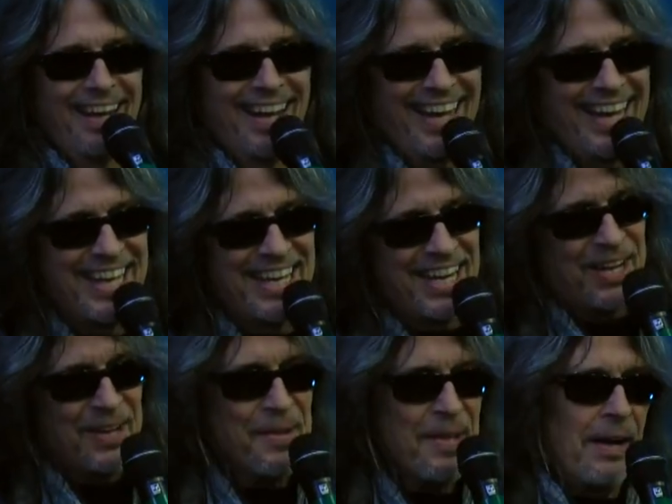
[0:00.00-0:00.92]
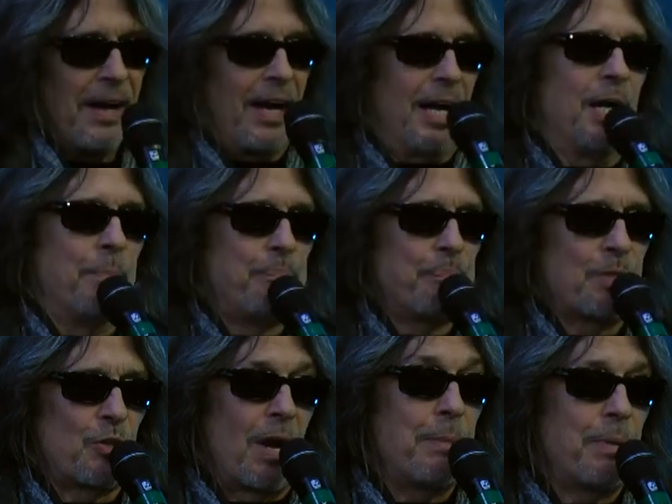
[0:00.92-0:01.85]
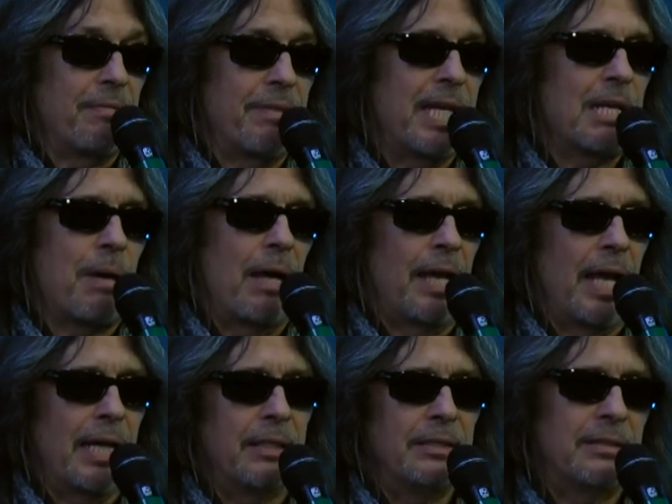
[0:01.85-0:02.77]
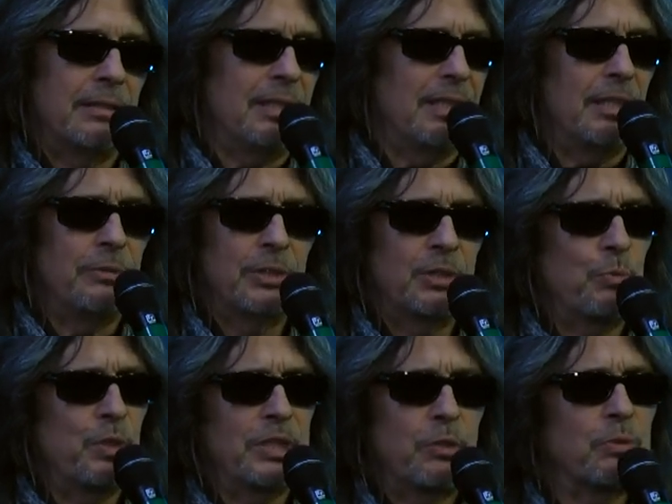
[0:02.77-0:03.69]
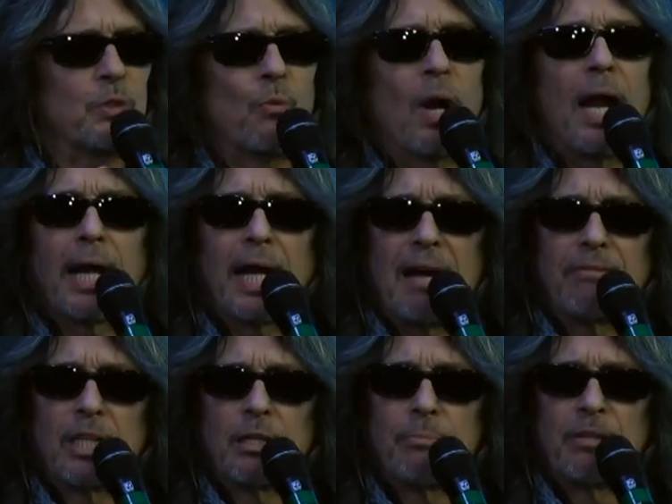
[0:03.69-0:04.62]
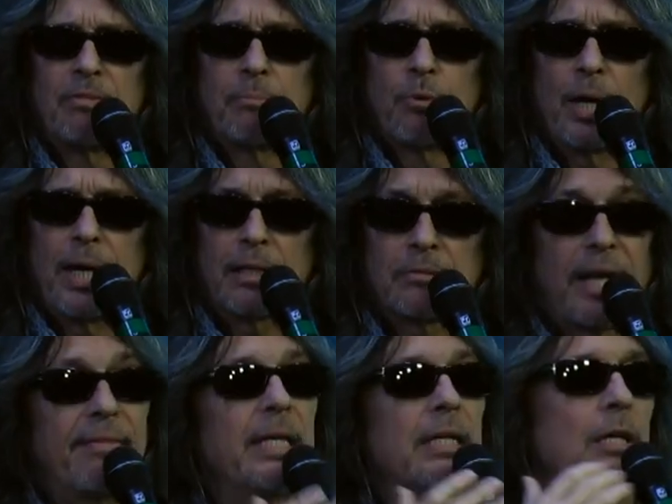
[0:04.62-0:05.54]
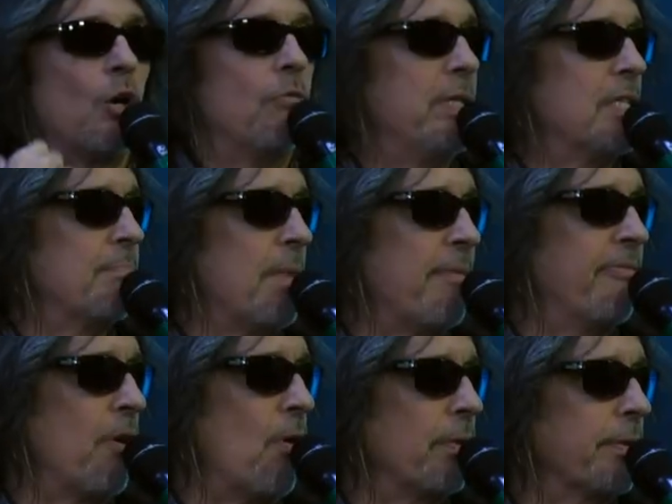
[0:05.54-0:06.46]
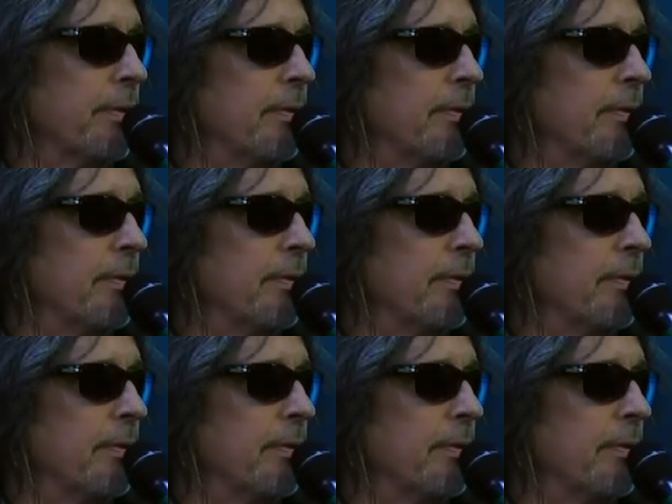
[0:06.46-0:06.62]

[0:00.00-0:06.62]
and uh, yeah. um, so I've been thinking about like his. Oh, I just wish there was a way I could have a little bit of a break. So I think COVID is my fault.